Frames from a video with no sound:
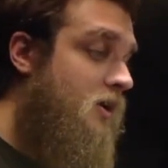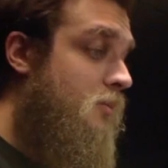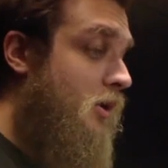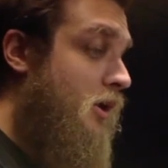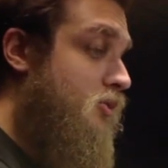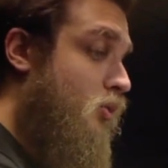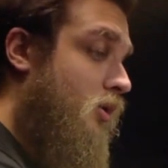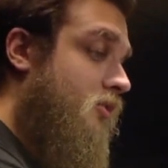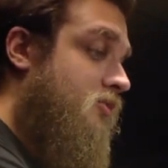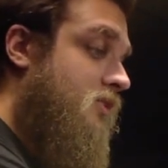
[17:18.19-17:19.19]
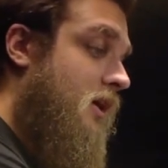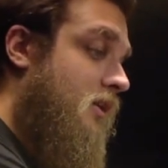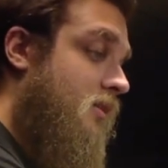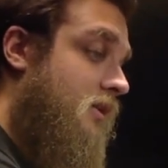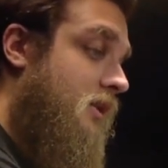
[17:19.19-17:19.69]
but I do
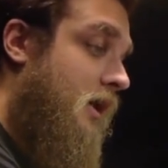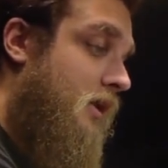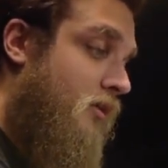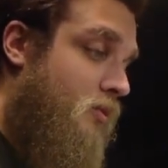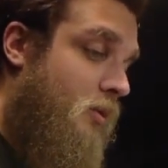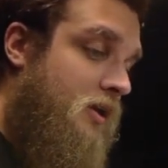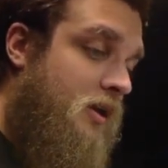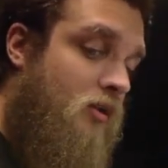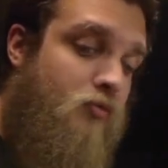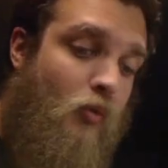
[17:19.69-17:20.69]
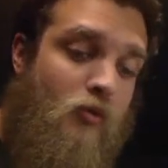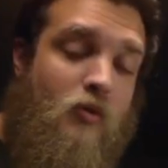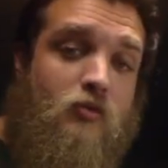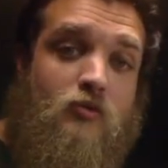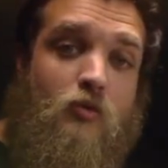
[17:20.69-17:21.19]
understand that not everybody can afford
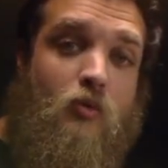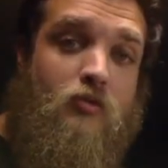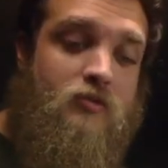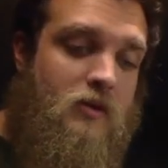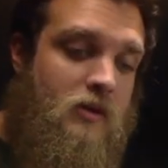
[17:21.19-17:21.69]
those tools.